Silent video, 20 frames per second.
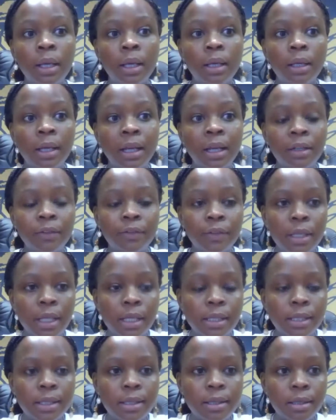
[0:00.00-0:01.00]
in
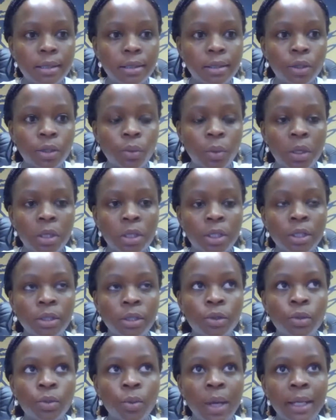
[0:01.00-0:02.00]
alleviating the
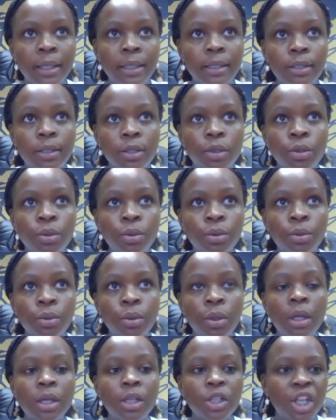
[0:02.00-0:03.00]
situation, do I need
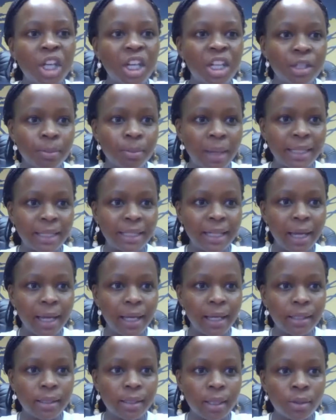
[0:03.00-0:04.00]
to change my
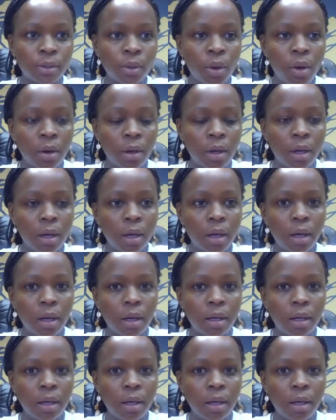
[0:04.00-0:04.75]
diet at all?